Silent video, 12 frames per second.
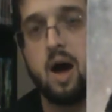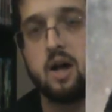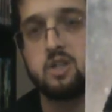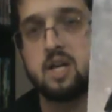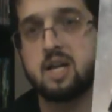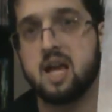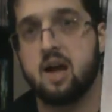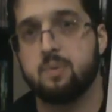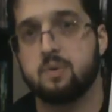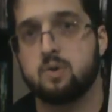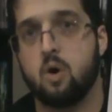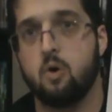checking out
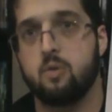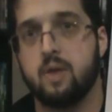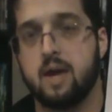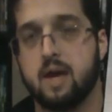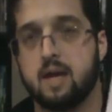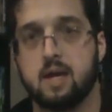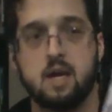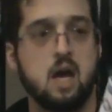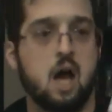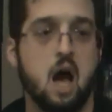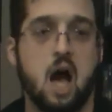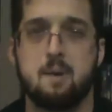this whole thing.
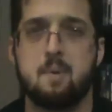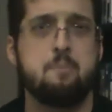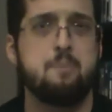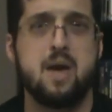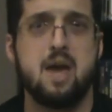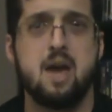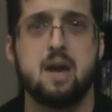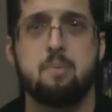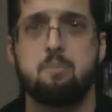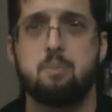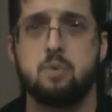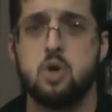I'm a
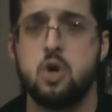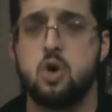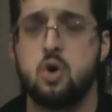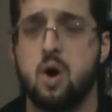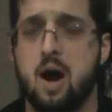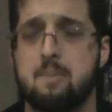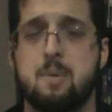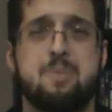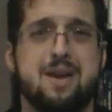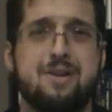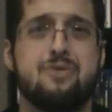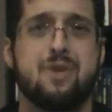big
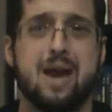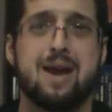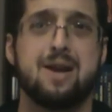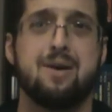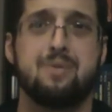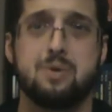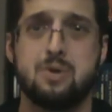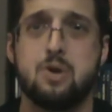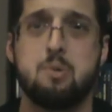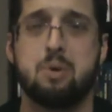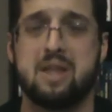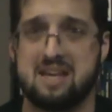fan of the
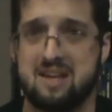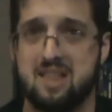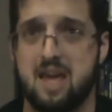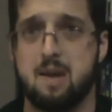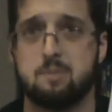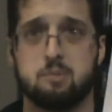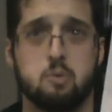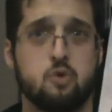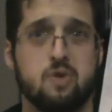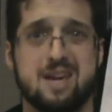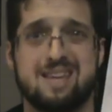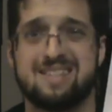new Planet of the Apes
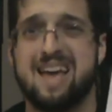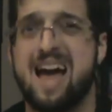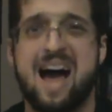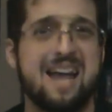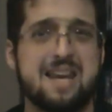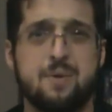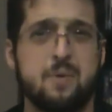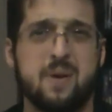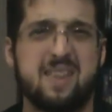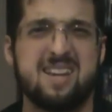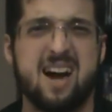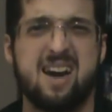movies. I never
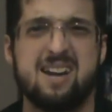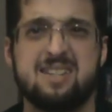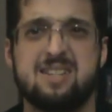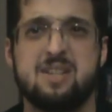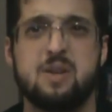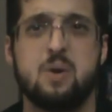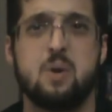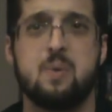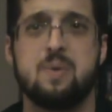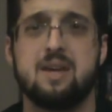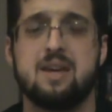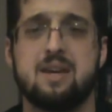really got into
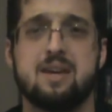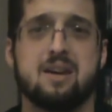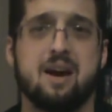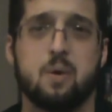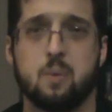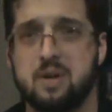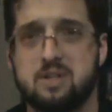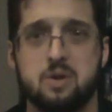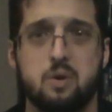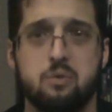the original